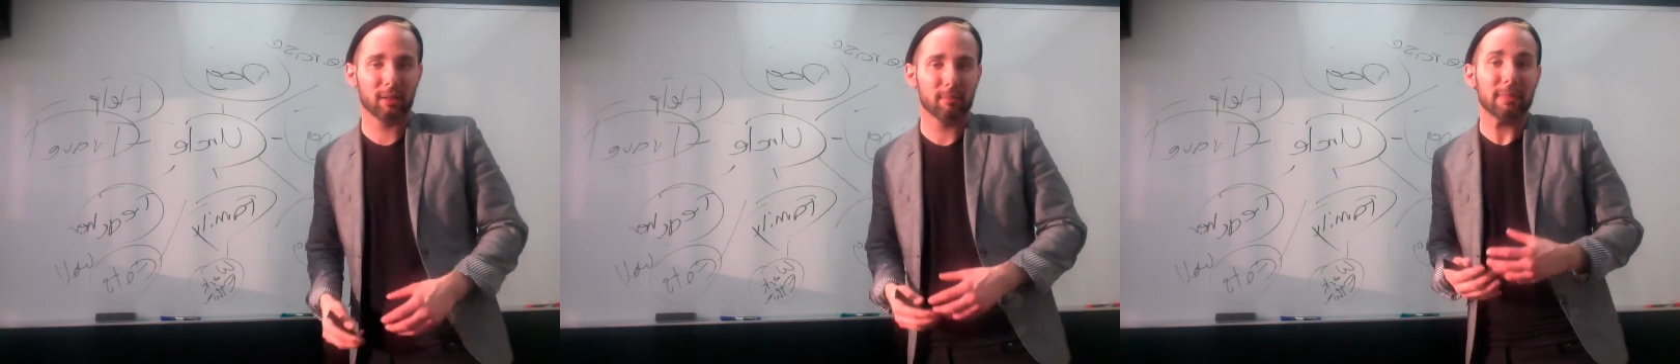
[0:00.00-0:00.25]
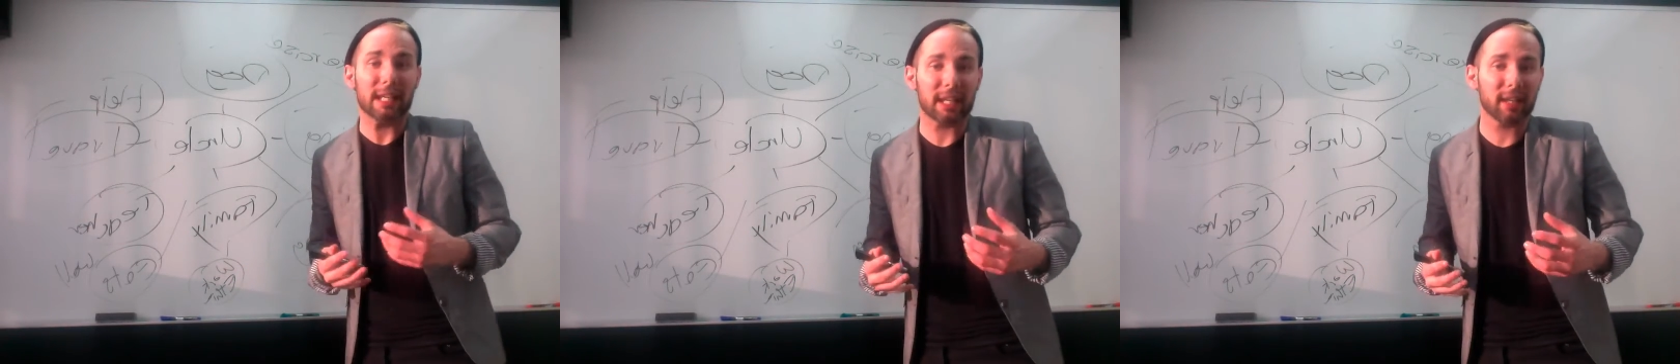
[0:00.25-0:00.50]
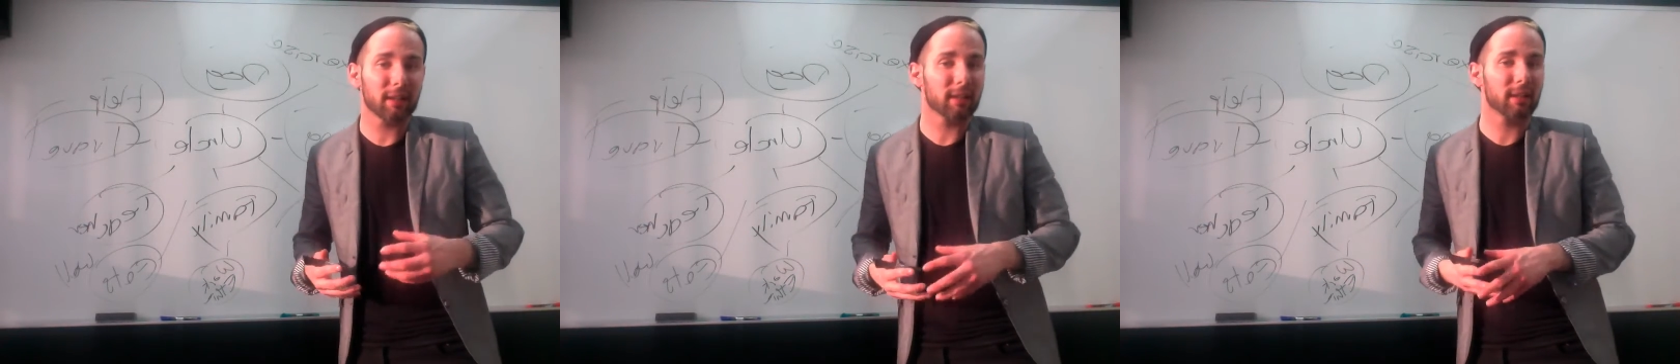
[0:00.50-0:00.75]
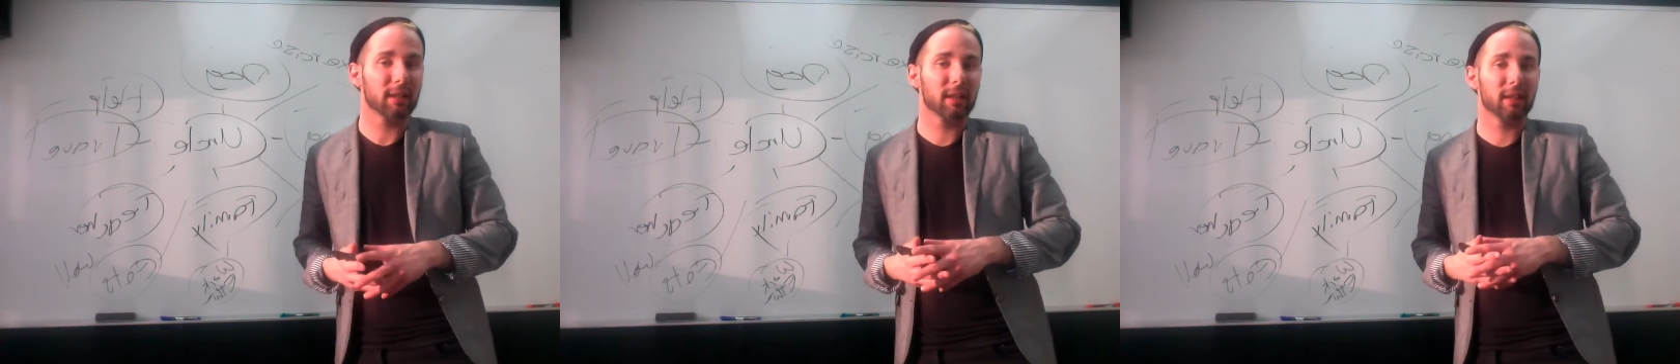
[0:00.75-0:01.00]

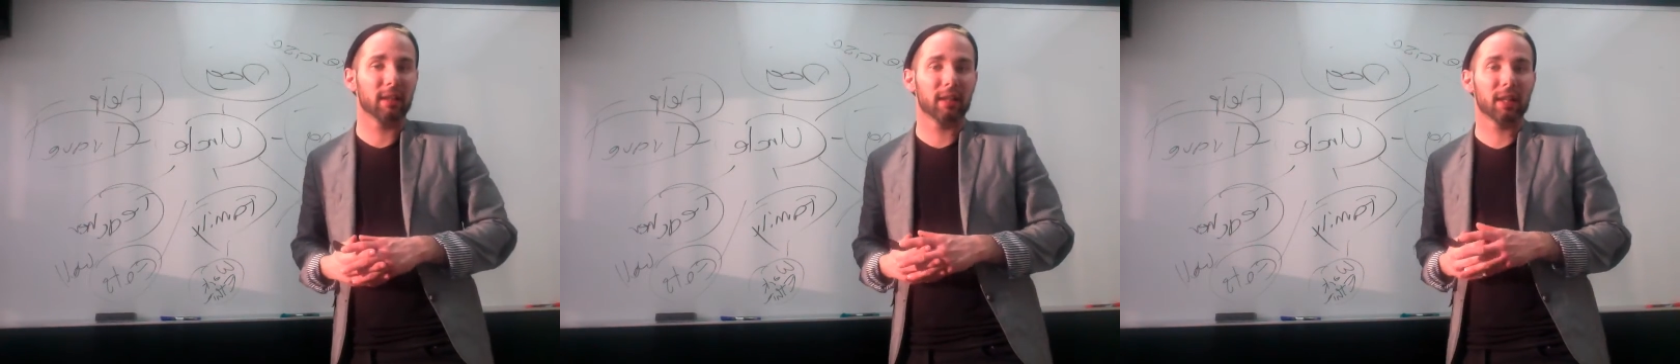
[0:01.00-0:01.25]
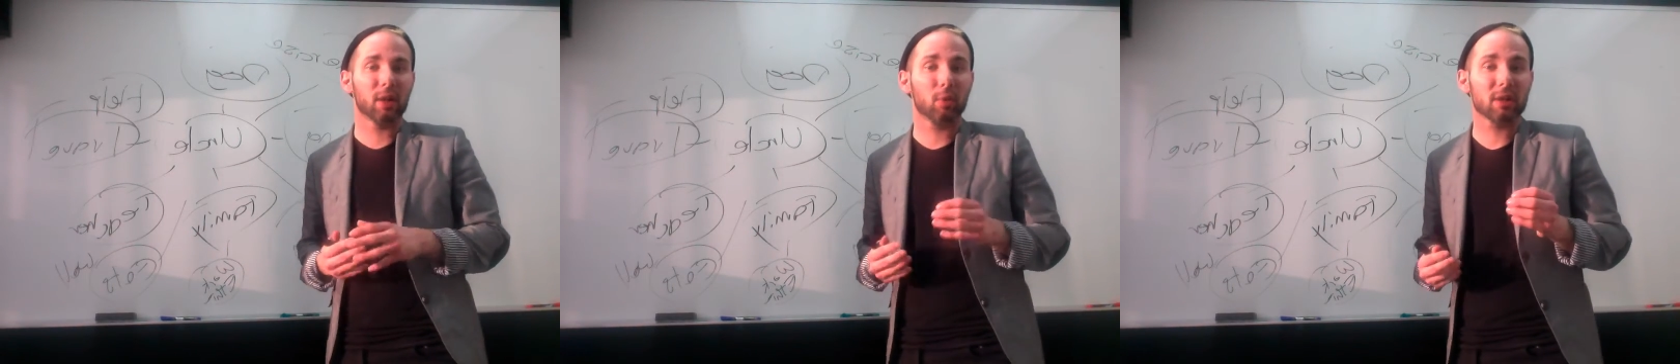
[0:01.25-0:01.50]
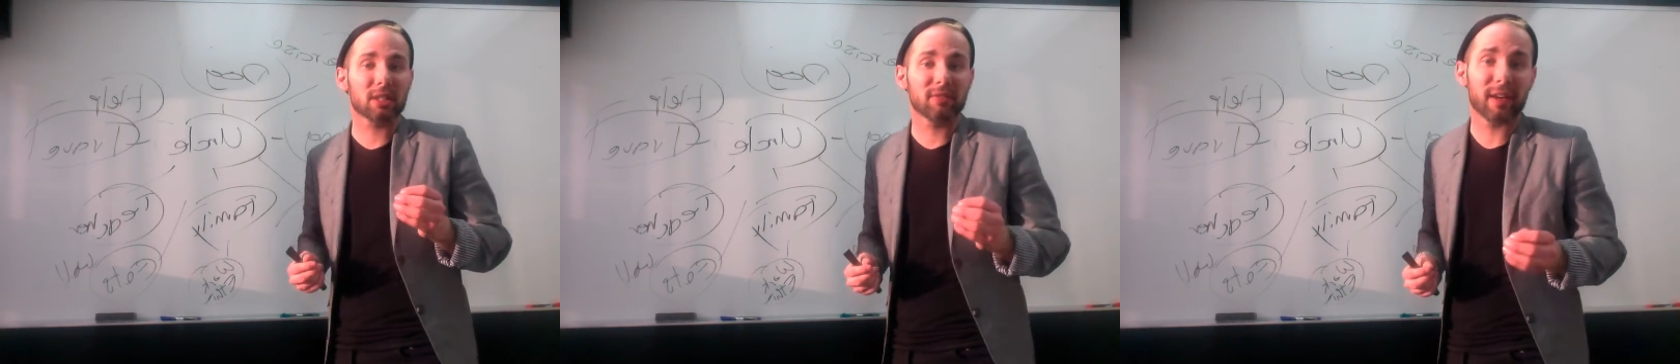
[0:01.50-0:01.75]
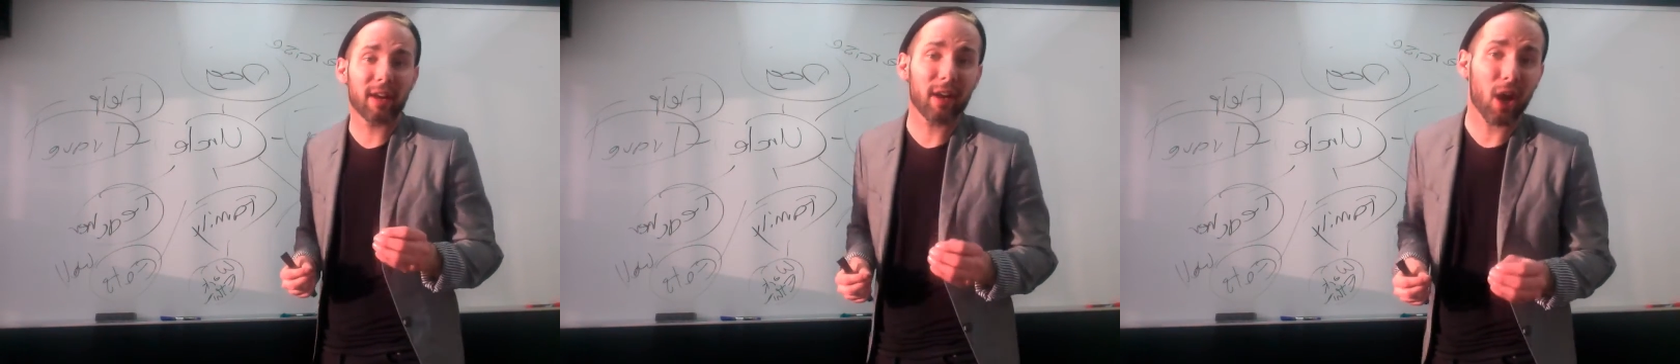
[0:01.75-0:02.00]
meaning he works
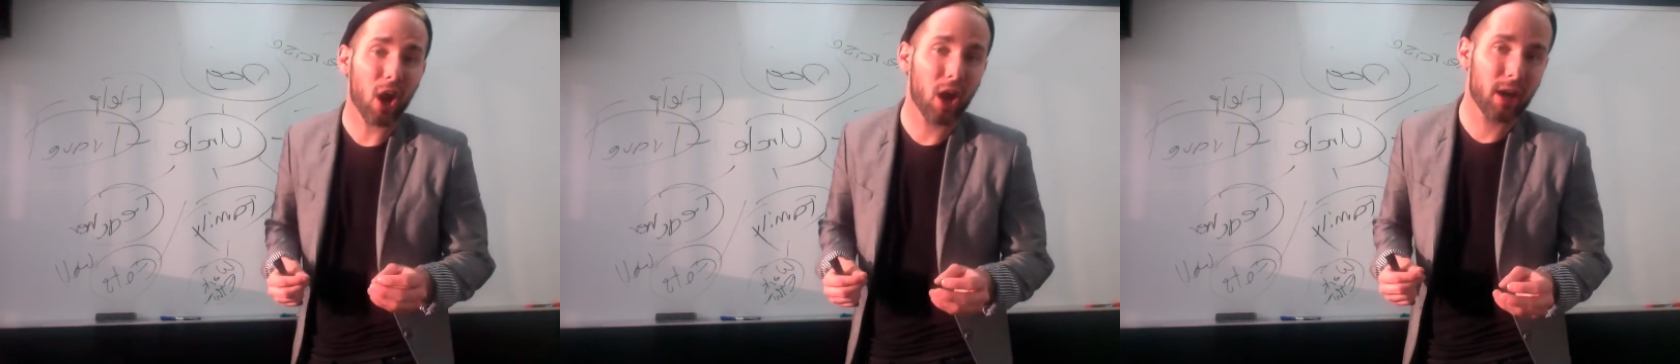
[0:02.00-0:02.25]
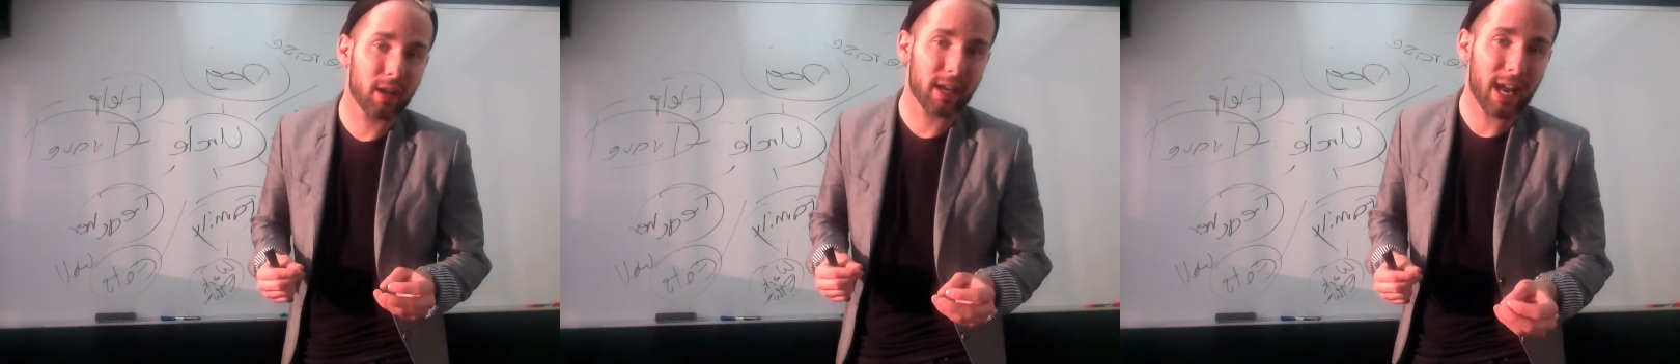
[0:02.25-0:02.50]
very hard